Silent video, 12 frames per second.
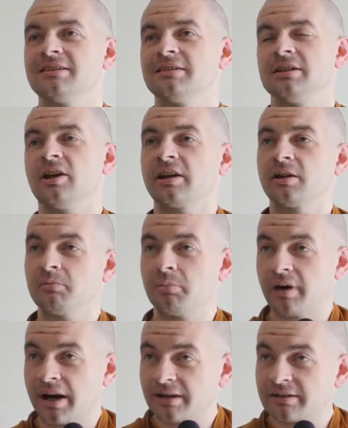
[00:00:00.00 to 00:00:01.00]
And I can
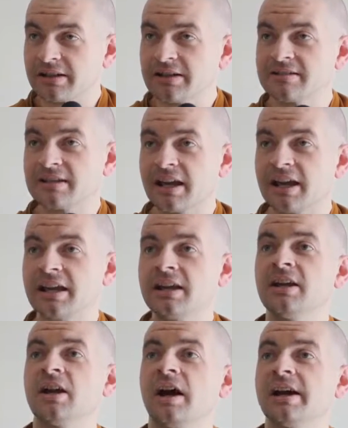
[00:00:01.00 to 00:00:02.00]
proudly say,
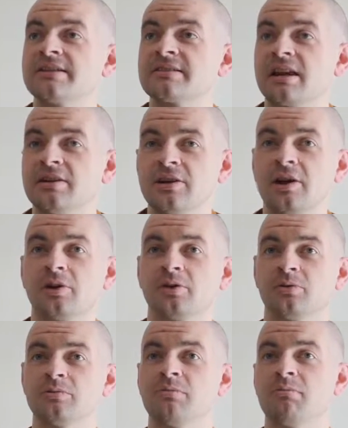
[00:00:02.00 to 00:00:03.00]
I say
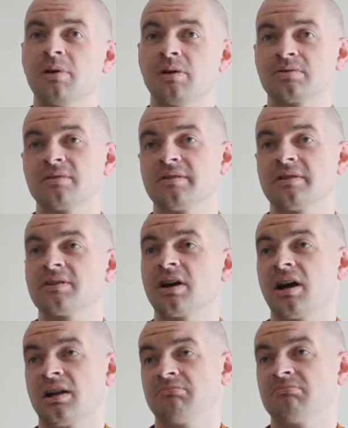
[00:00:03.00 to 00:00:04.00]
no most of the
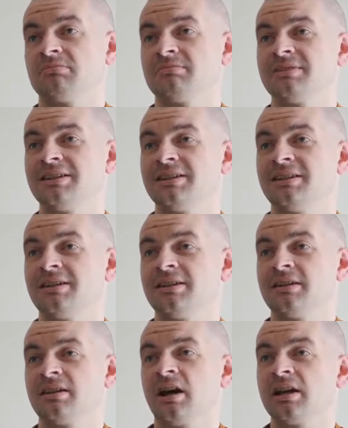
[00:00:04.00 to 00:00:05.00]
time.
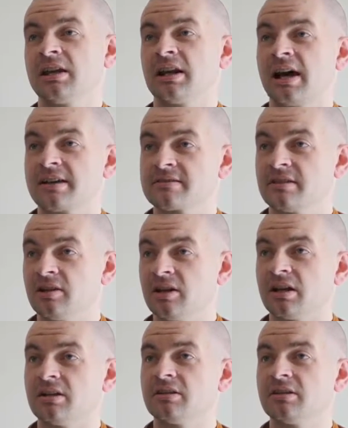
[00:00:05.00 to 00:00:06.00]
I get asked a
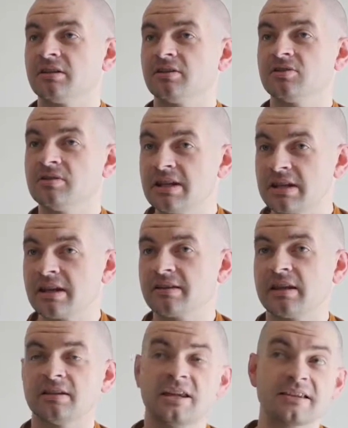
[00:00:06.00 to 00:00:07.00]
lot. Do you need
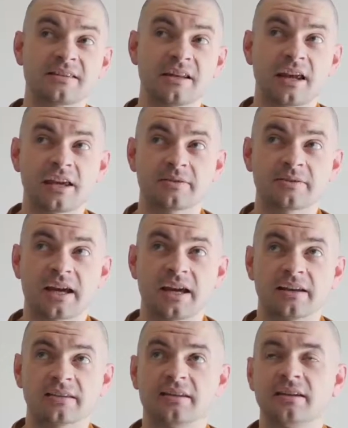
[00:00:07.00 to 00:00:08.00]
anything? Yesterday I was
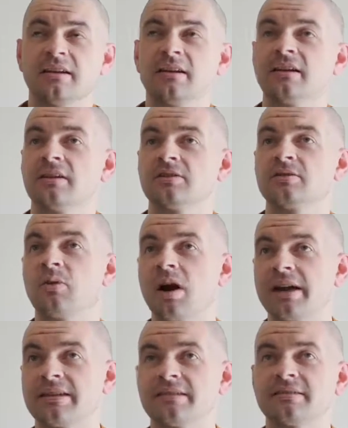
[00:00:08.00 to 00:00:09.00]
asked
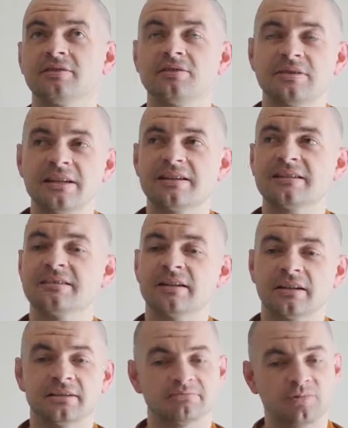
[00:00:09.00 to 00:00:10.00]
twice, do you need anything?
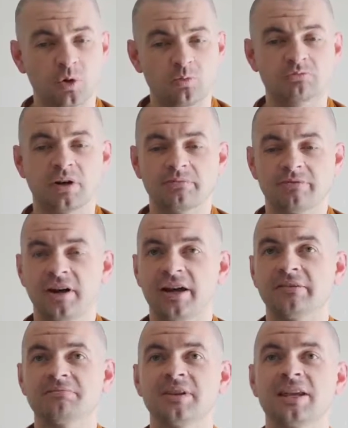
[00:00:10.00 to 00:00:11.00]
Nope, I'm fine,
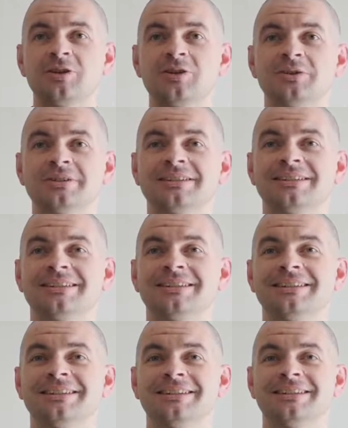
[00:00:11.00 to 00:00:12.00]
thank you.
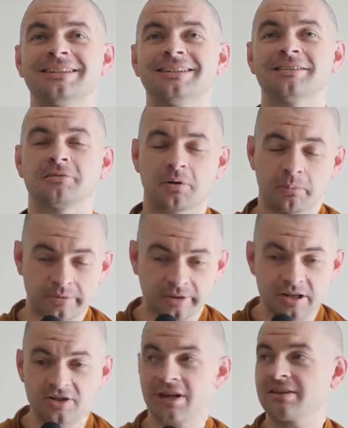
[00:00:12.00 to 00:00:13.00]

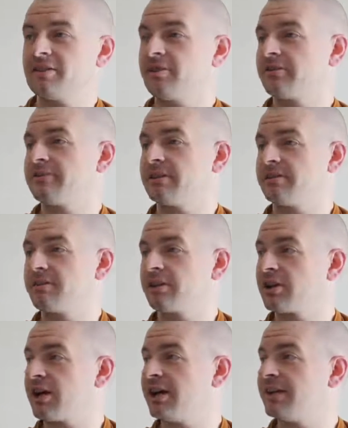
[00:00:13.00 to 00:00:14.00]
Appreciate the offer, it's very
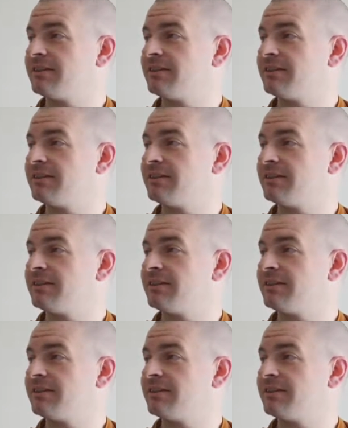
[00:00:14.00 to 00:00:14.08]
kind.